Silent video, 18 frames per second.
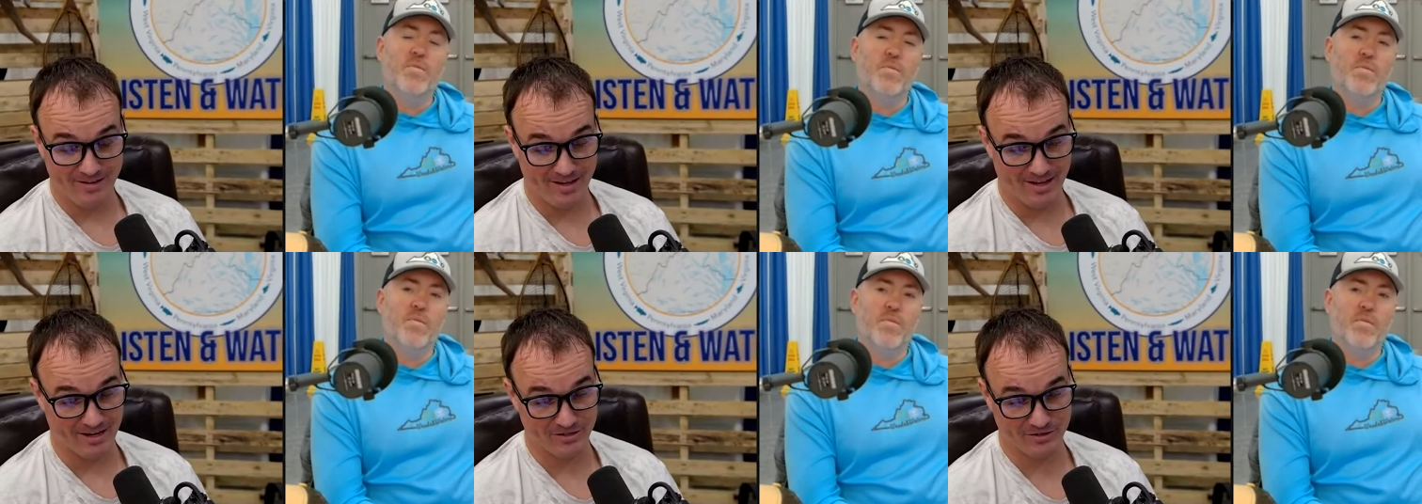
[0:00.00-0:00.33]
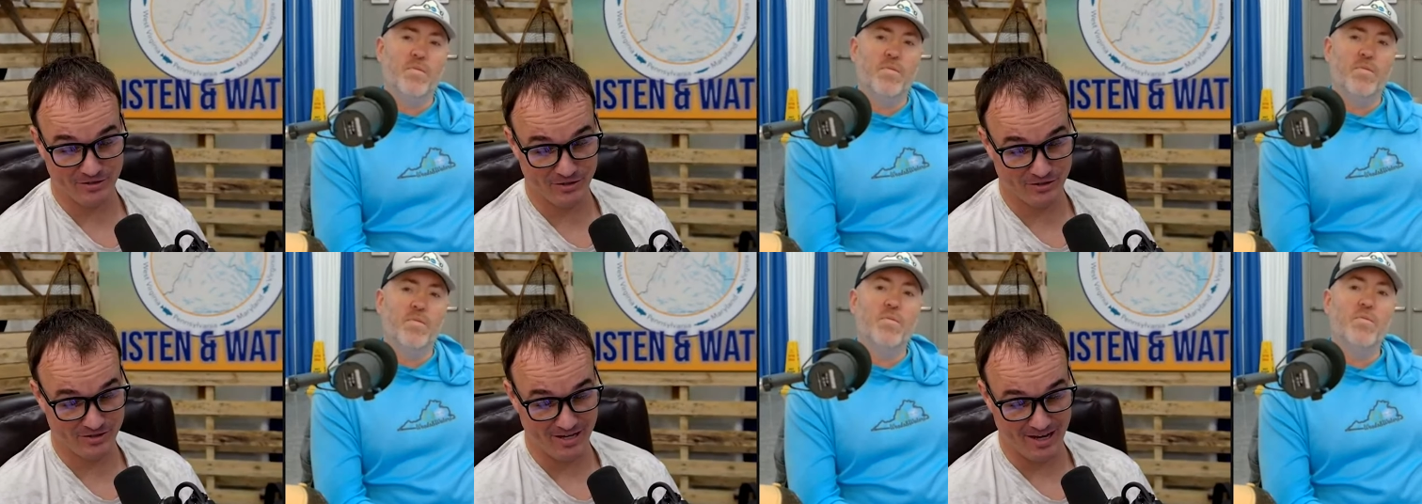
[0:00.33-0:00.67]

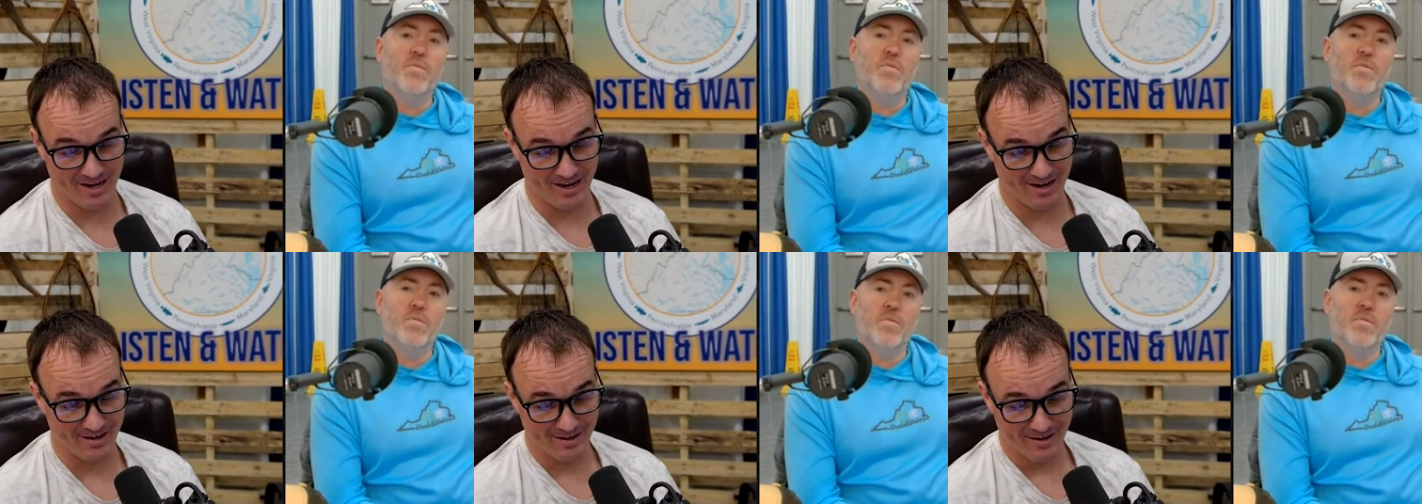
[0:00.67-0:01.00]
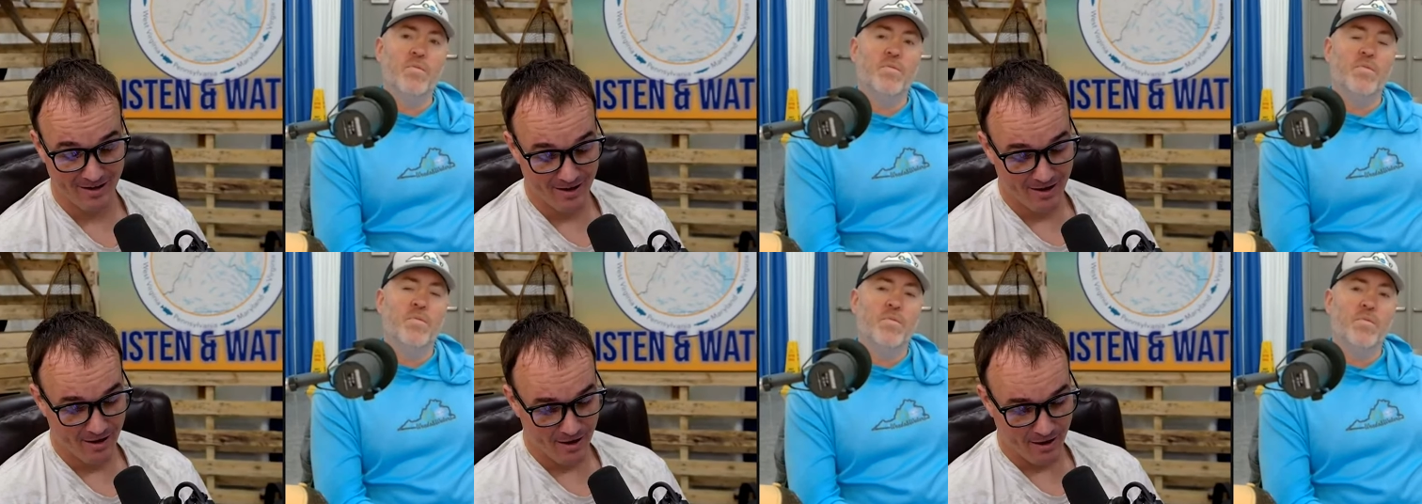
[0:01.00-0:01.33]
Speaker 1: yesterday
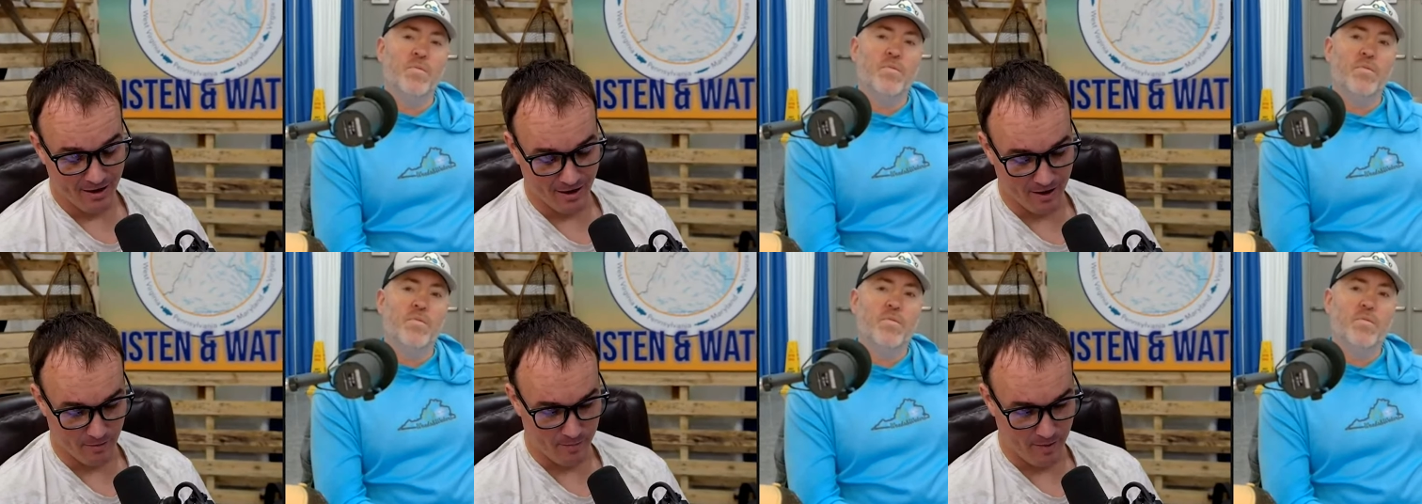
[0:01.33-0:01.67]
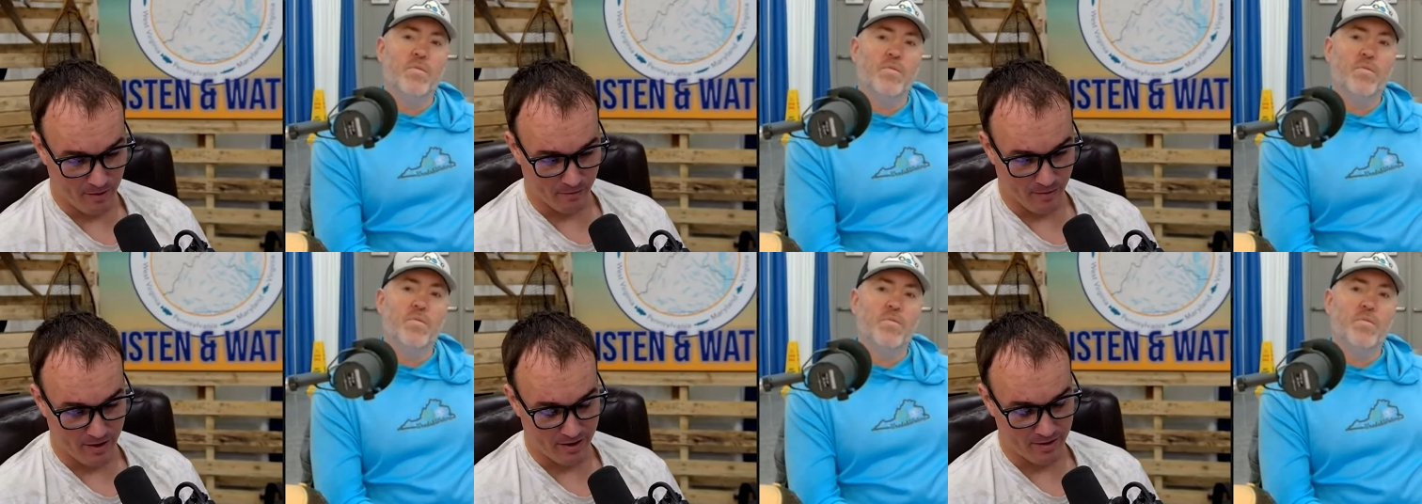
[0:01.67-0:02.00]

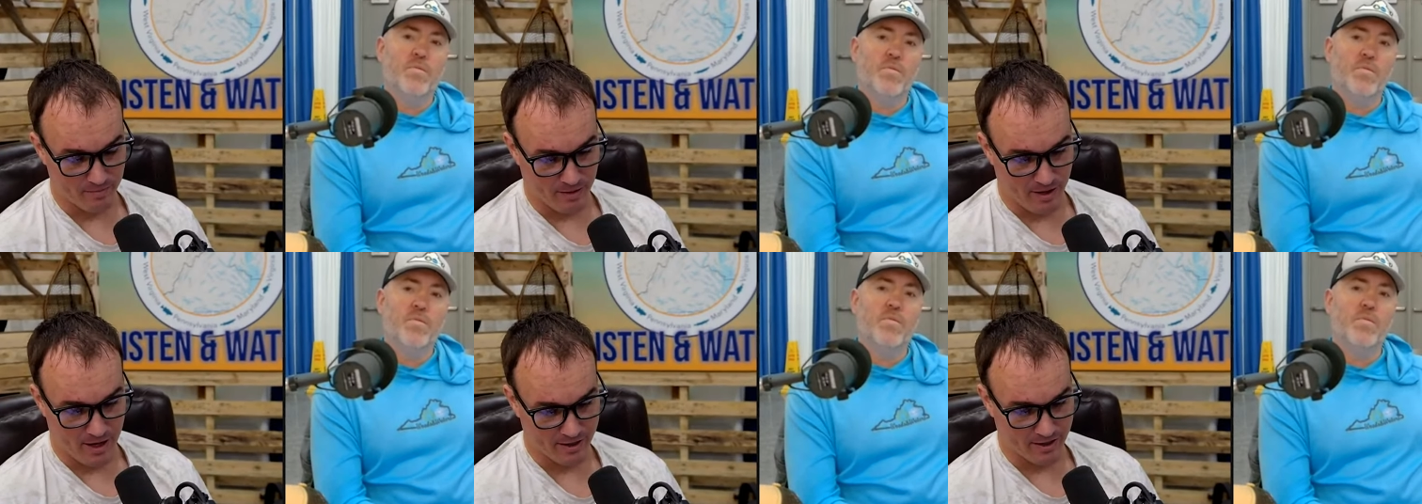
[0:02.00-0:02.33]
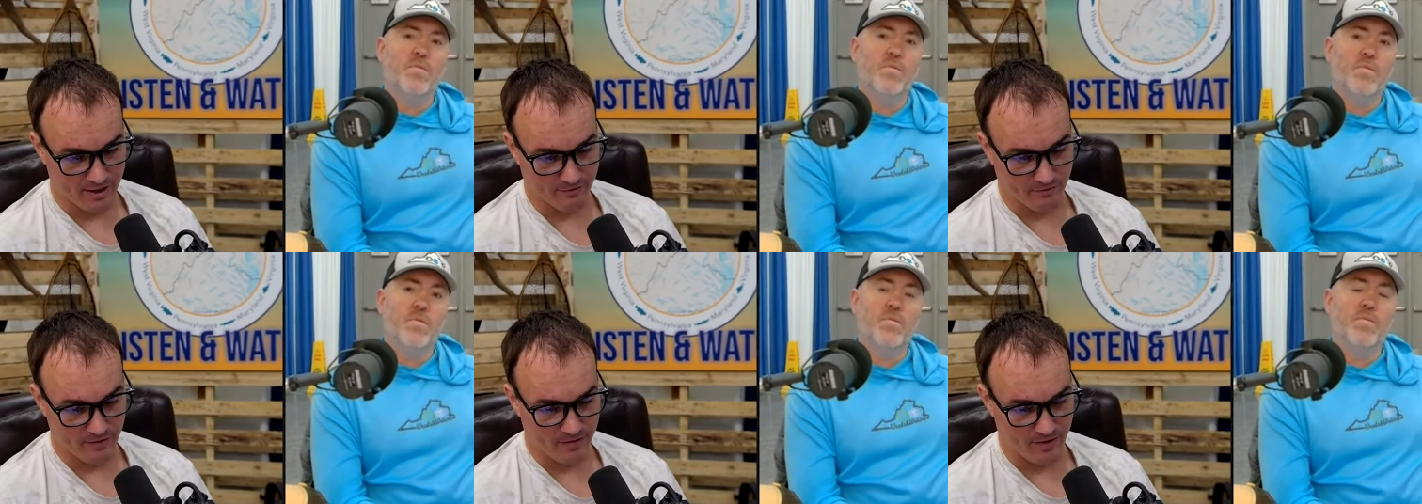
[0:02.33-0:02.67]
about Randy Blaukat
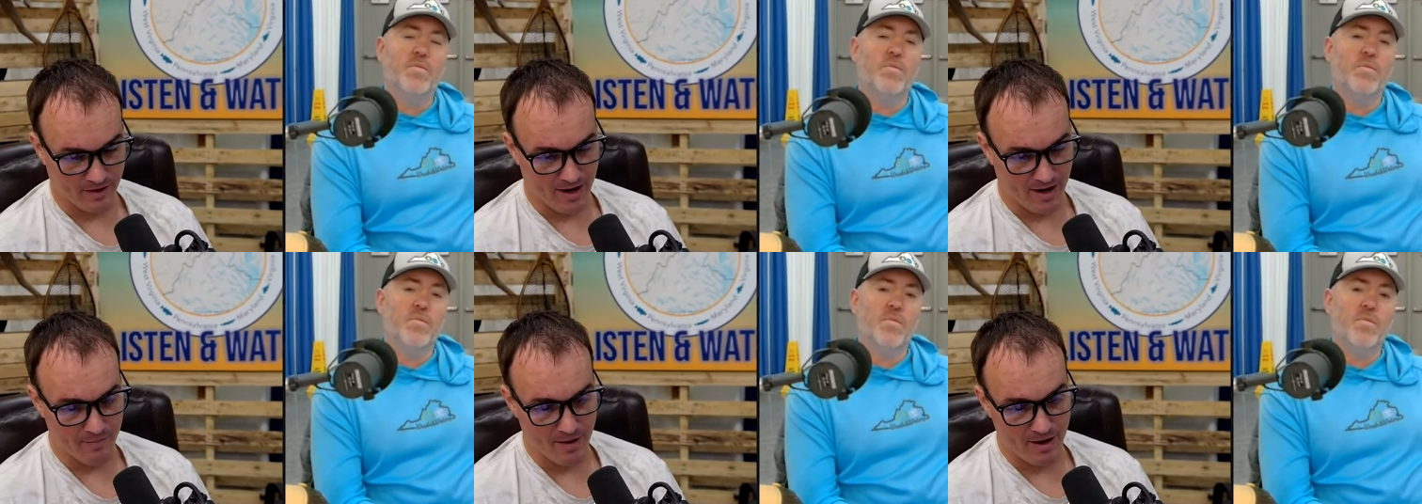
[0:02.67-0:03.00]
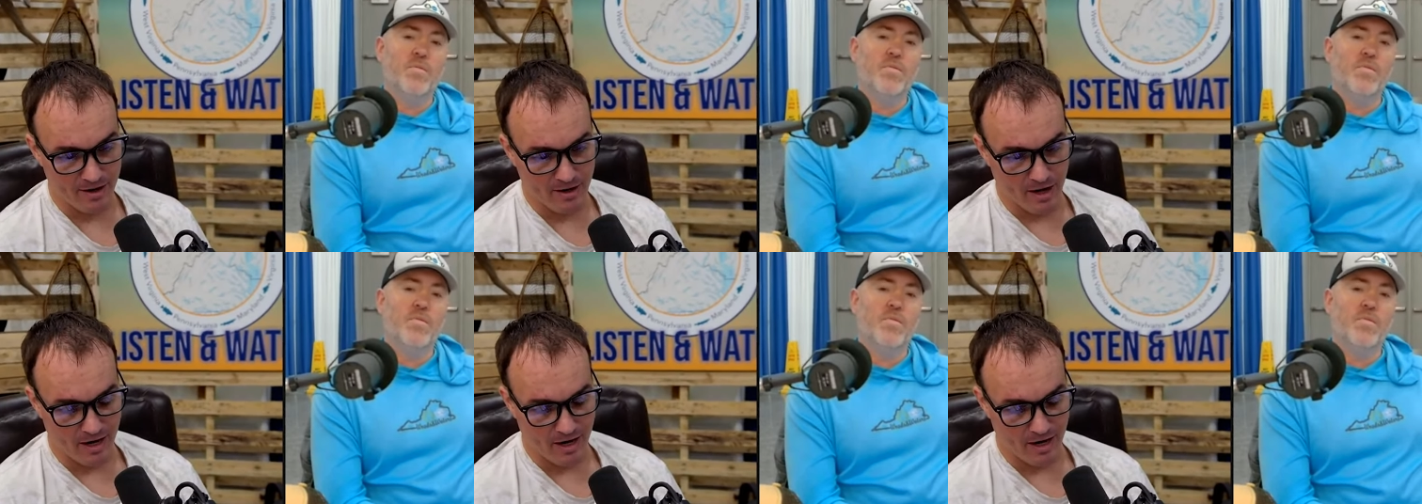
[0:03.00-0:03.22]
and everything. I'm not